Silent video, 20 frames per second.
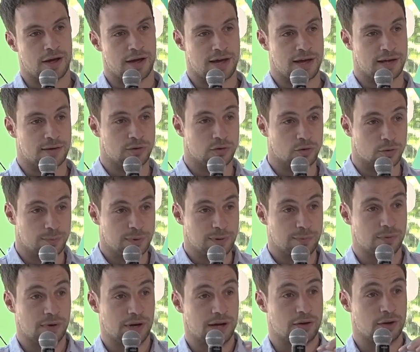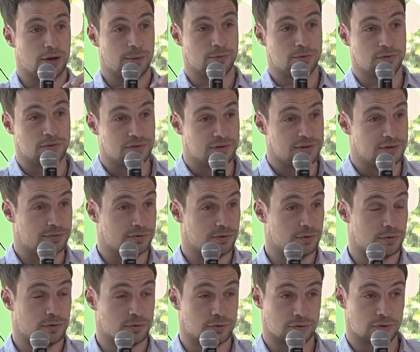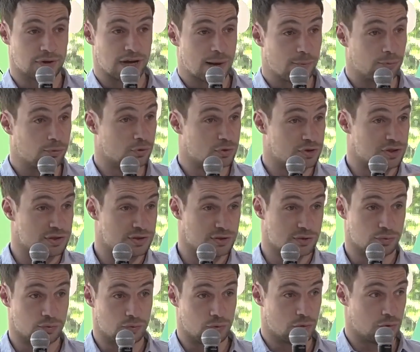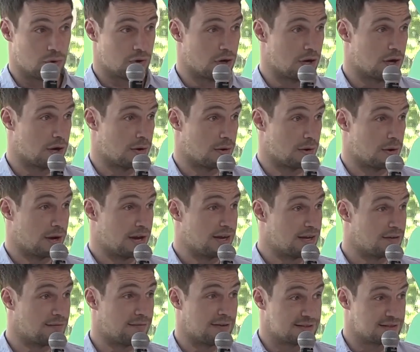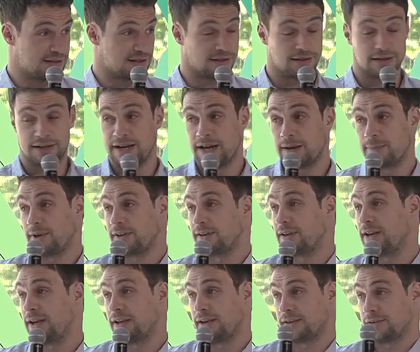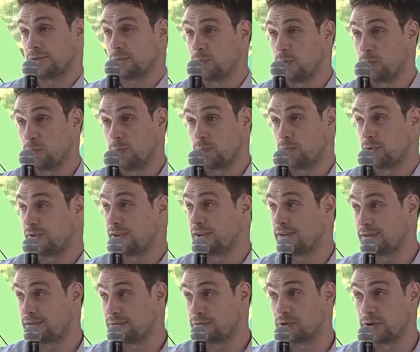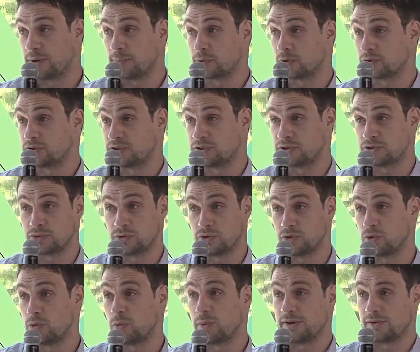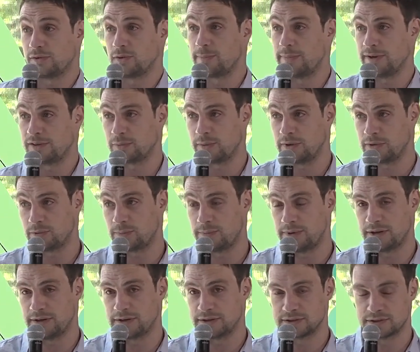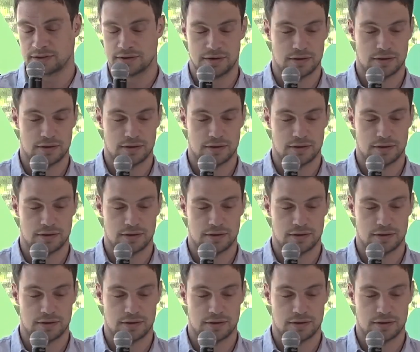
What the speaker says: and you know, people adopt different approaches to investing in climate, and I guess we represent different approaches to, you know, what's the best way to play this.